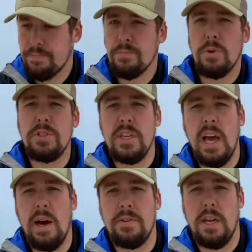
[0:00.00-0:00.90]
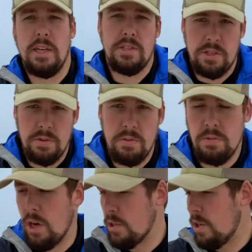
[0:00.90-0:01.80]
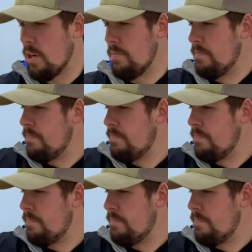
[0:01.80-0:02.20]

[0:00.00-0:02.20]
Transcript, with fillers: we'll see how it does long term.